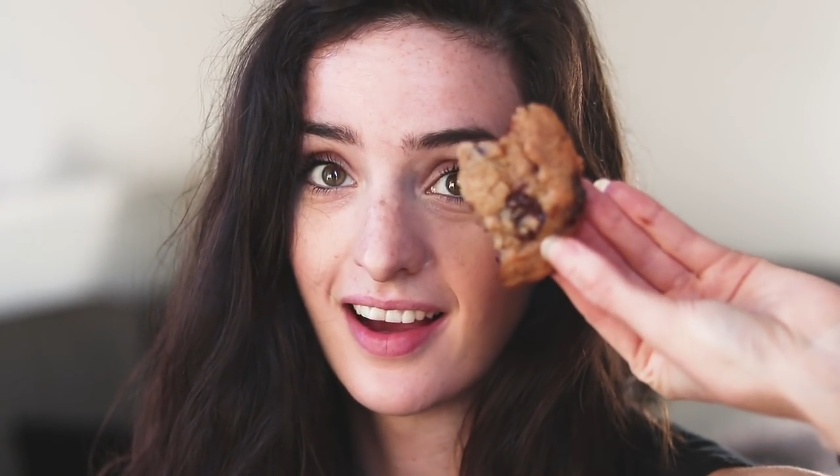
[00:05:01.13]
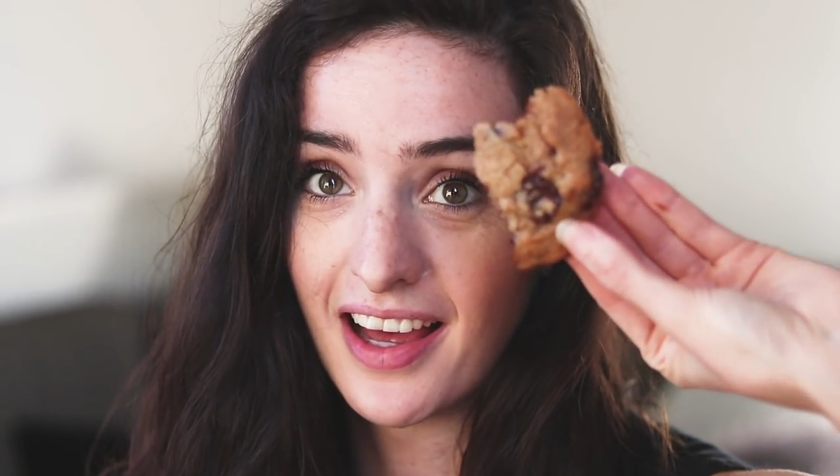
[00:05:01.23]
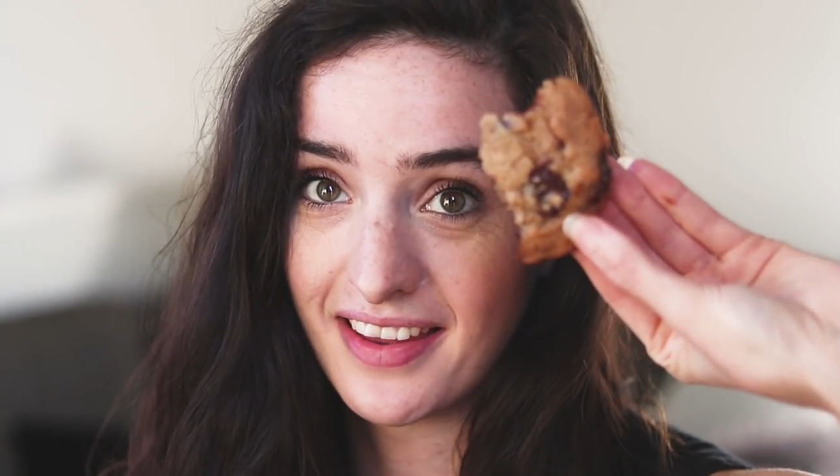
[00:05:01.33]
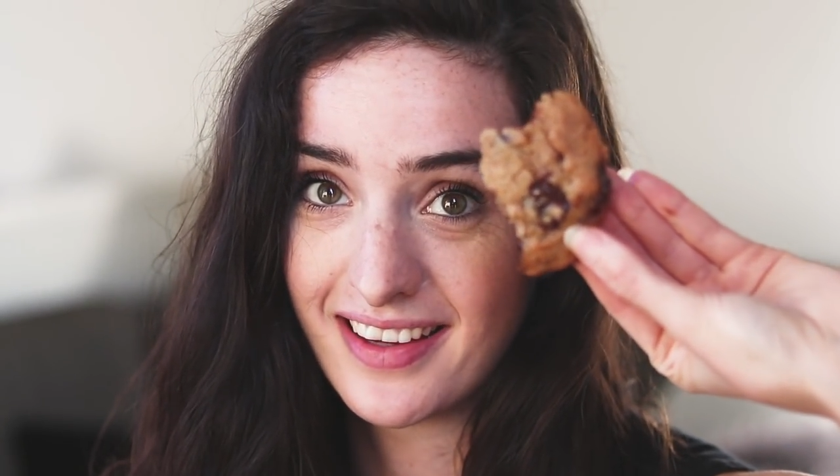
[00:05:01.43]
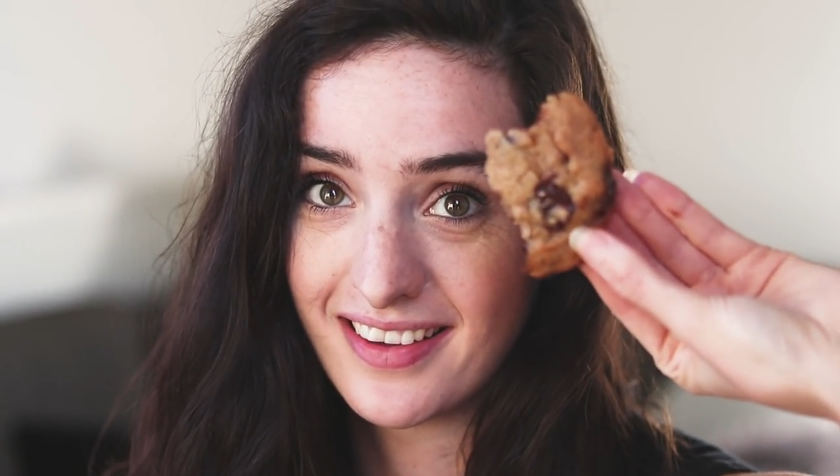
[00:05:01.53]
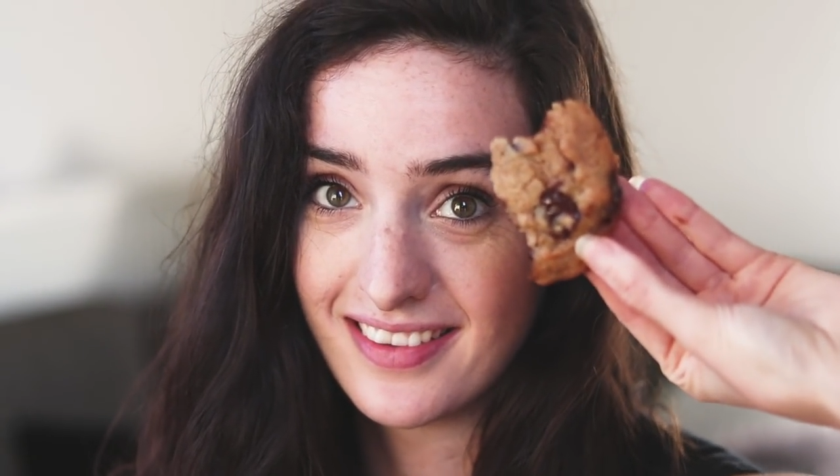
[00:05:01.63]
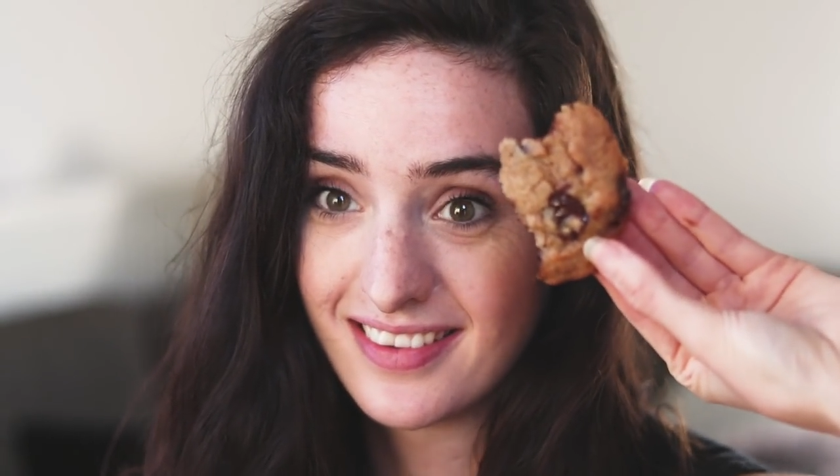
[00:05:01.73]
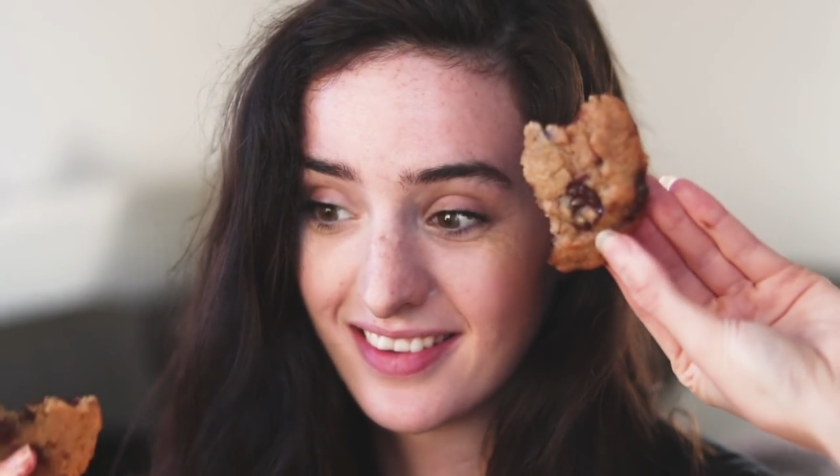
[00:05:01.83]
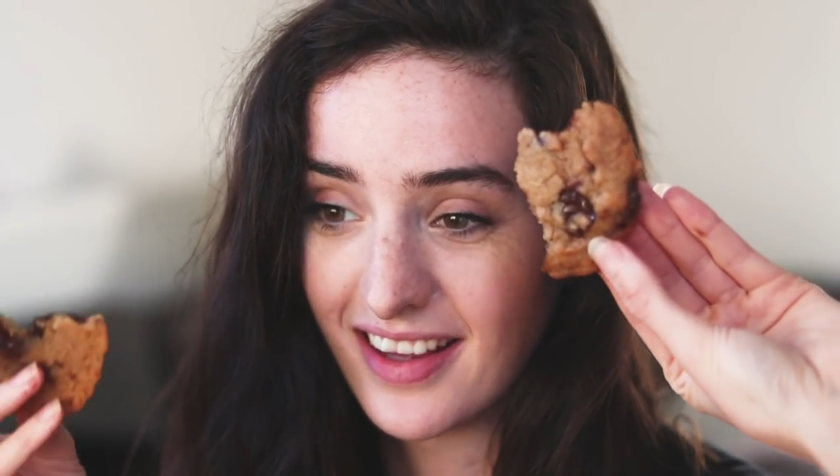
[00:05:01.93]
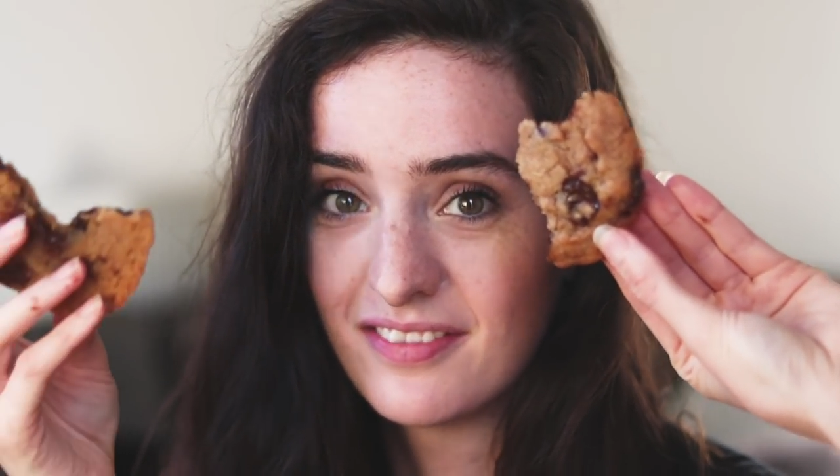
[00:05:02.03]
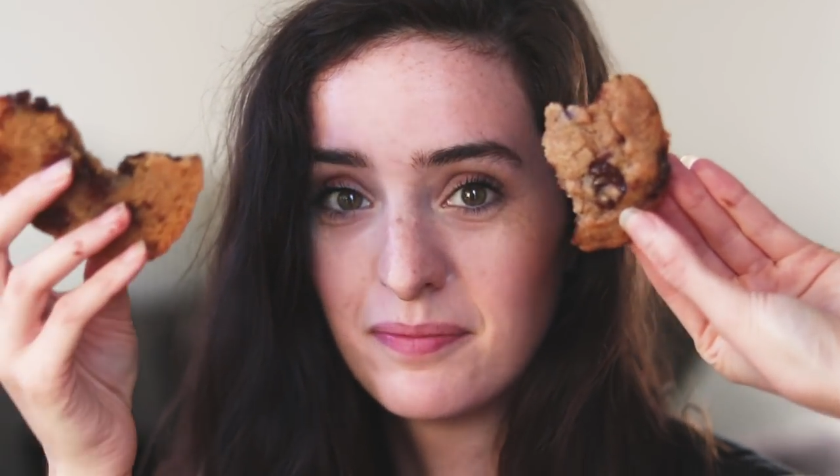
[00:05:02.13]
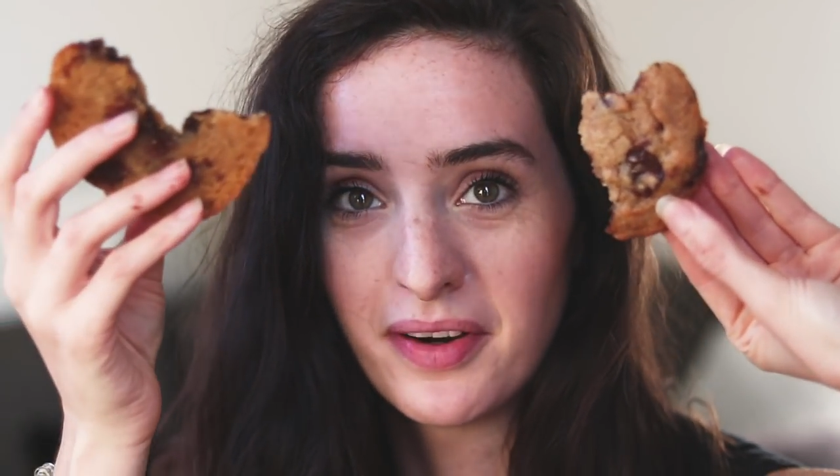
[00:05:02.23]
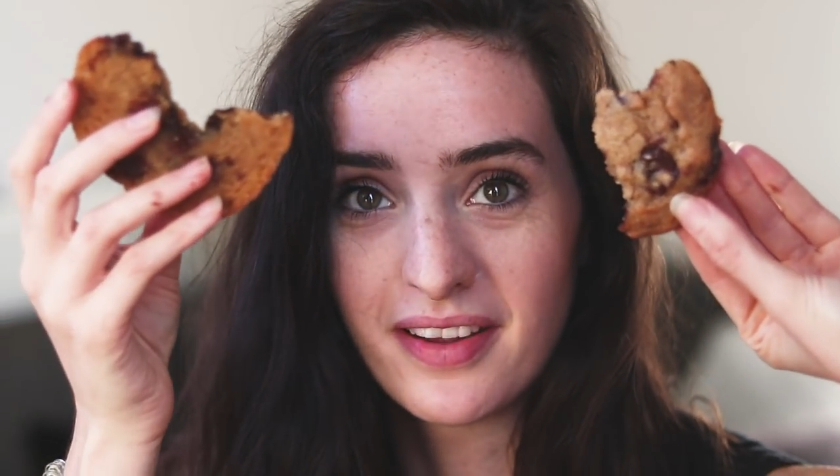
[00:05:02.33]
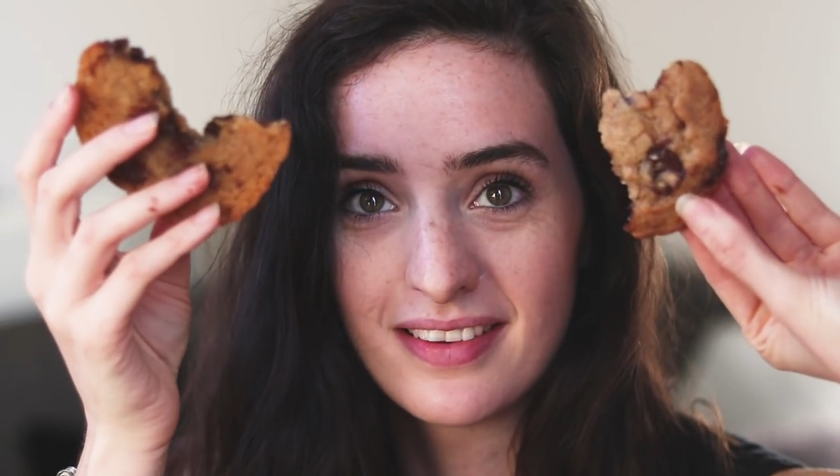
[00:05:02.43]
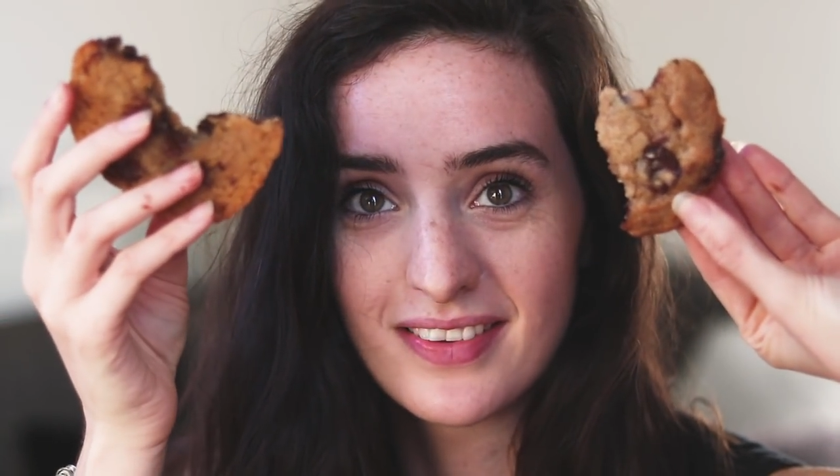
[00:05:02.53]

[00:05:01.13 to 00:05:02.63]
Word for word: Are they good? I've broken